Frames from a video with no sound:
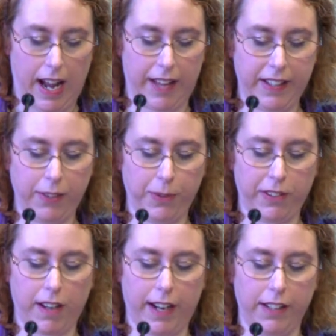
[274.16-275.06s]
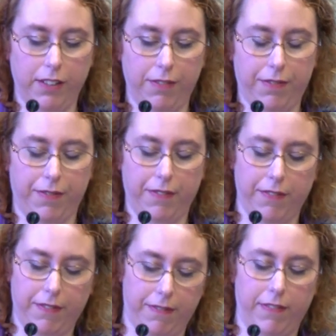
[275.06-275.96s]
And this was kind of
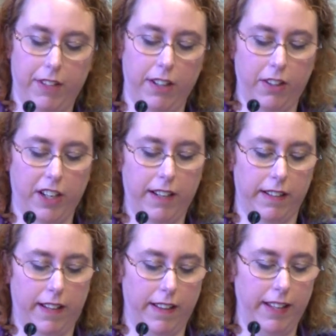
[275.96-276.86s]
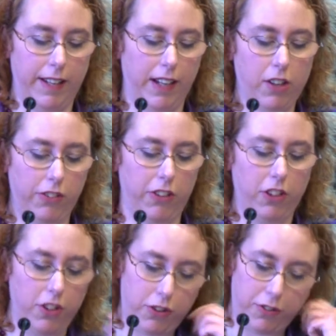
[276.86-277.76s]
to look at the
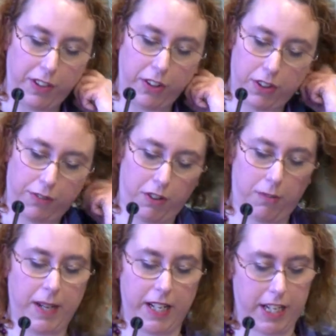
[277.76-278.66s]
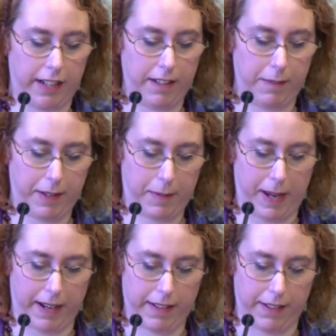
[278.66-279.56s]
constitutional future from a gendered
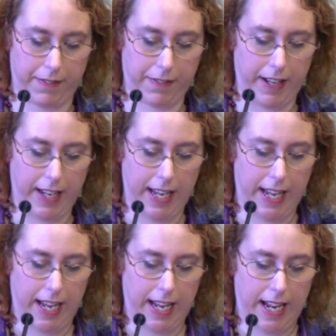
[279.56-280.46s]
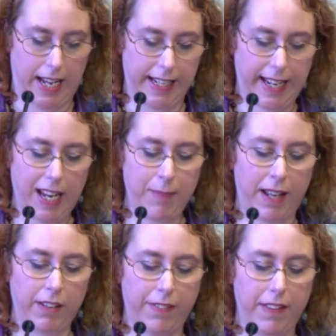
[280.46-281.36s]
perspective. And it came
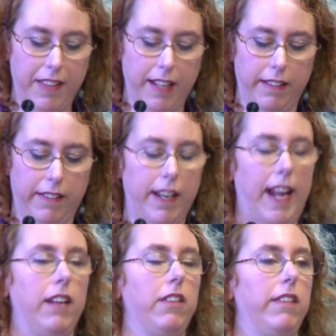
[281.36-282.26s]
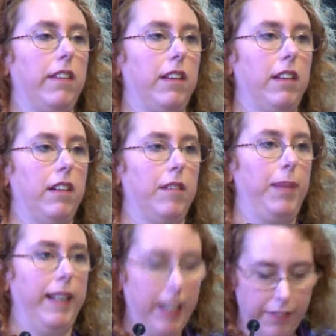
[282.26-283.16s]
out of the things that Ailsa
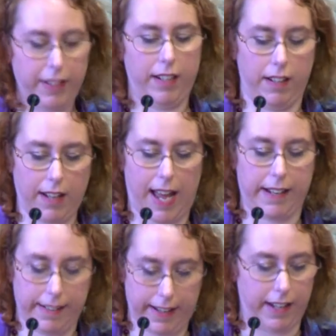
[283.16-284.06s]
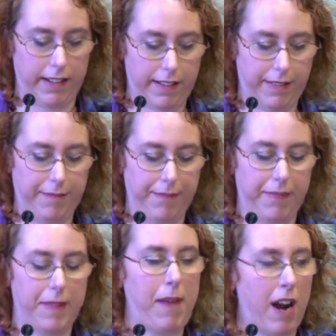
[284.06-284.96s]
believed in and did:
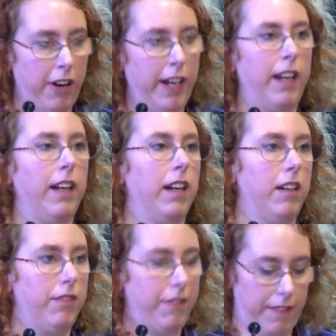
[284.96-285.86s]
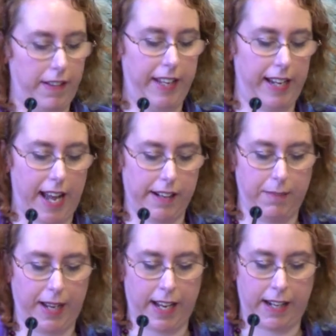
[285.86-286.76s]
the marrying of the
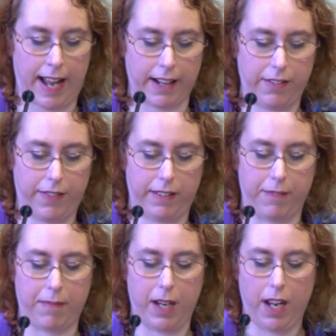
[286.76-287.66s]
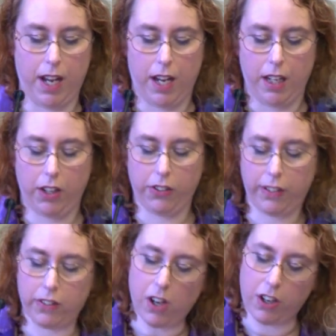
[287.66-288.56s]
academy and activism,
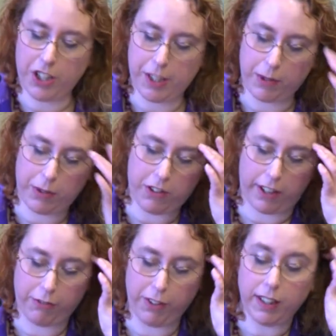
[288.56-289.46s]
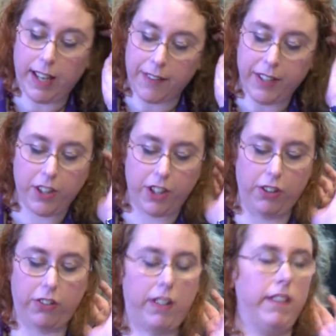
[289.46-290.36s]
using scholarship to address real-life
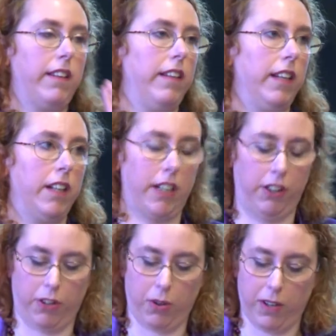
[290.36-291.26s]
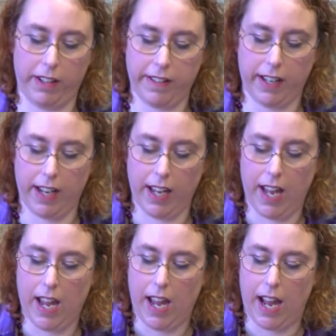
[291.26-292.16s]
issues concerning gender equality,
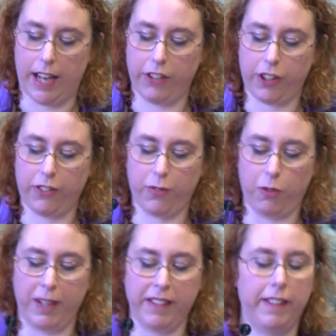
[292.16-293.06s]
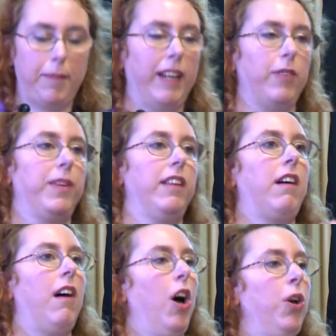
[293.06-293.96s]
and transforming the debates within
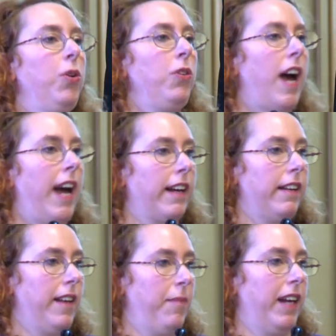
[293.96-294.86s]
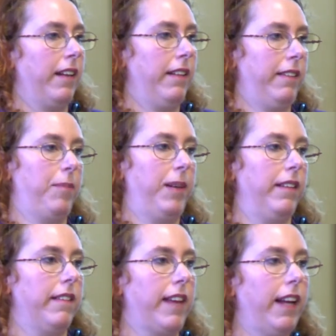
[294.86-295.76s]
our own academic
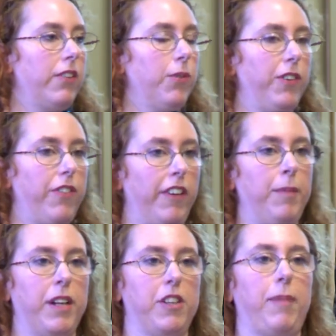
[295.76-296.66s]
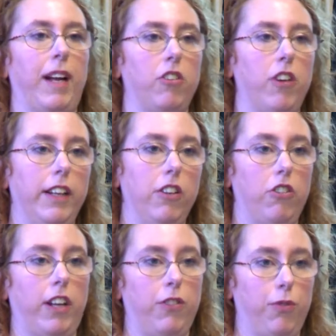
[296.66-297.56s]
disciplines. Ailsa was very much about trying to
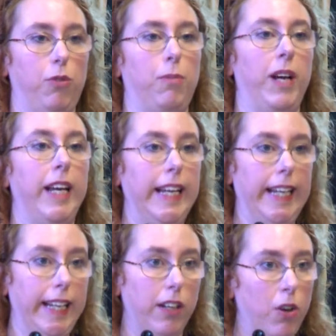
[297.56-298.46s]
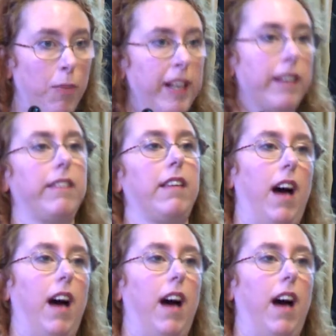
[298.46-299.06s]
transform economics.